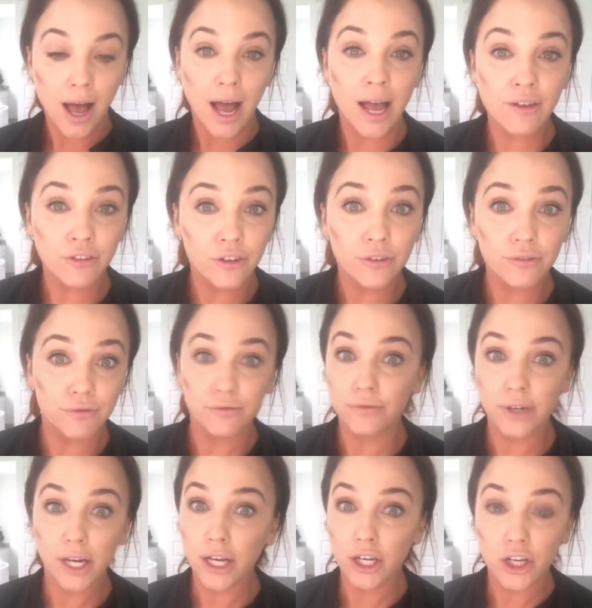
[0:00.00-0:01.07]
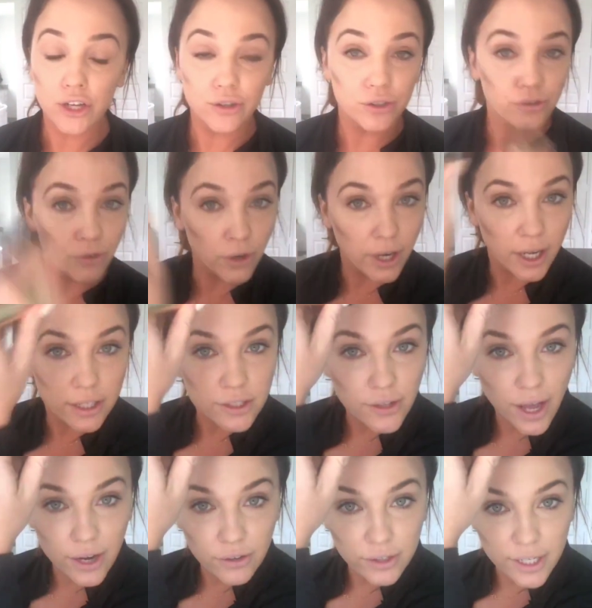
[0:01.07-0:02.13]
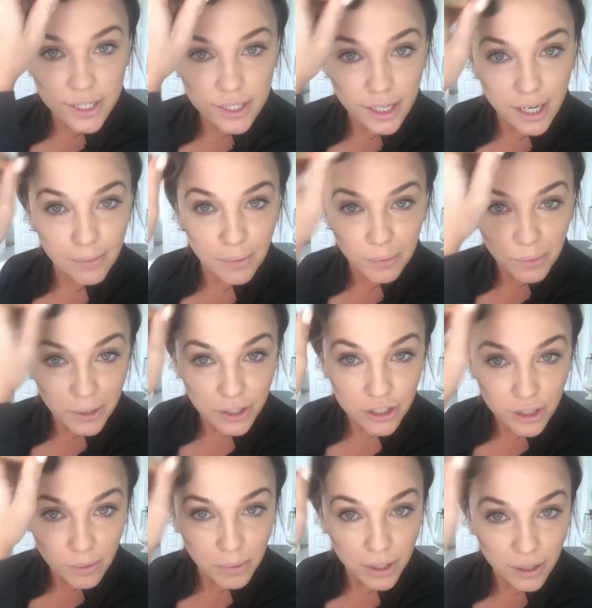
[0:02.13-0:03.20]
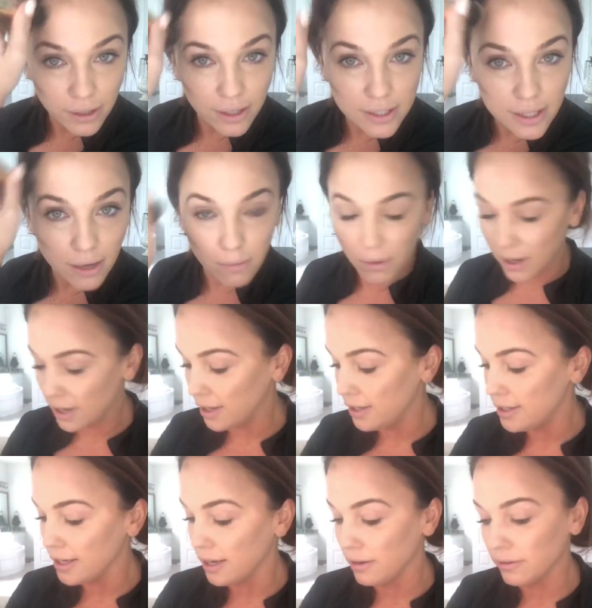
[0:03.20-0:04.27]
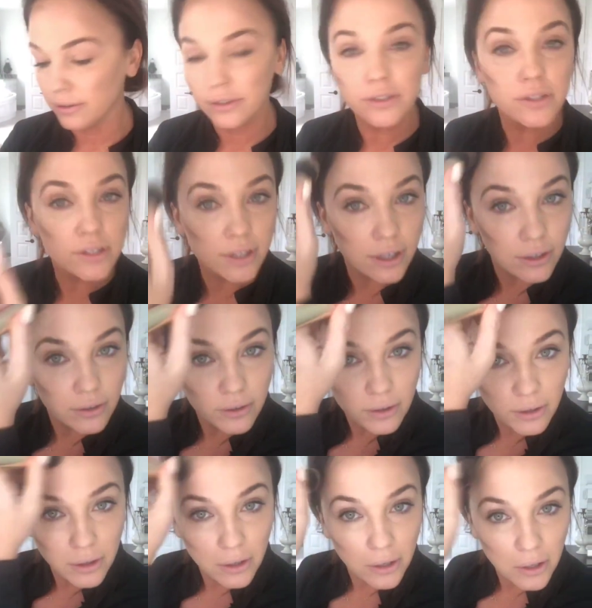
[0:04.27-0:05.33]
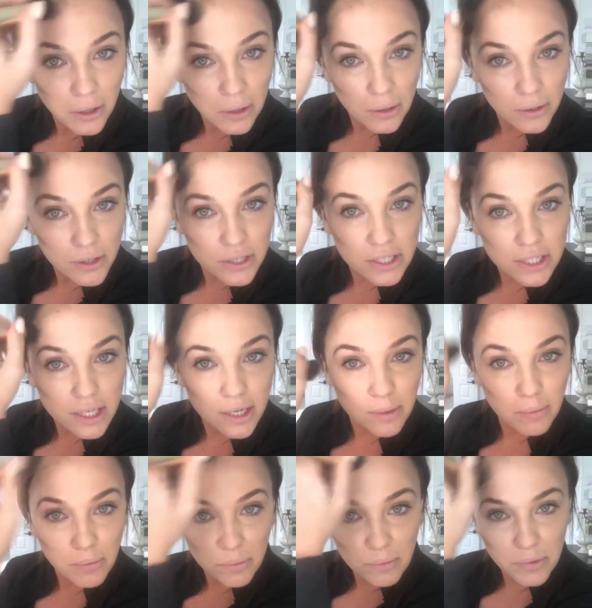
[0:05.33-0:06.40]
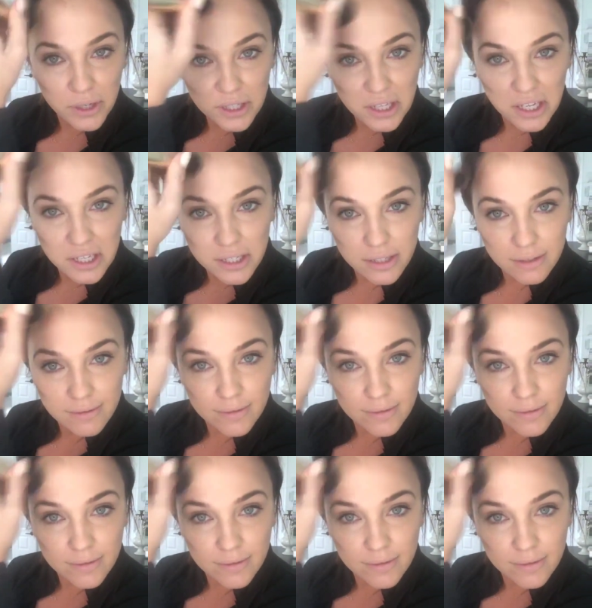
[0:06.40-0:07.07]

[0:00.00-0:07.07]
I have a freaking huge forehead, so I don't need to keep it pinched up here because I want it down. So I'm just gonna bring that